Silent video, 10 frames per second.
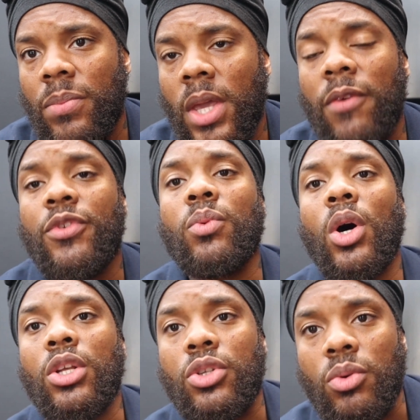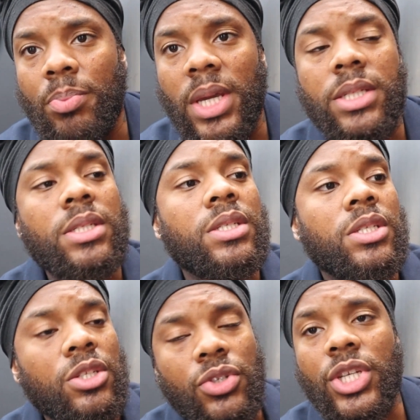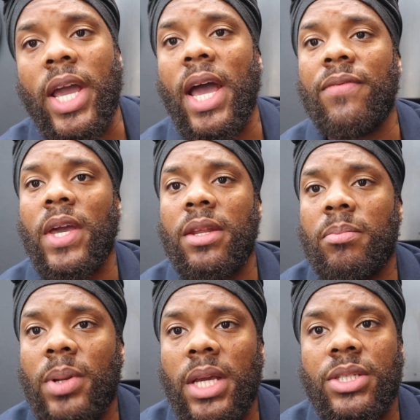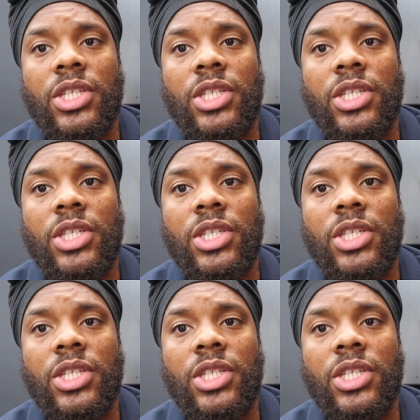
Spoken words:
If you want to do business, you should have that in place.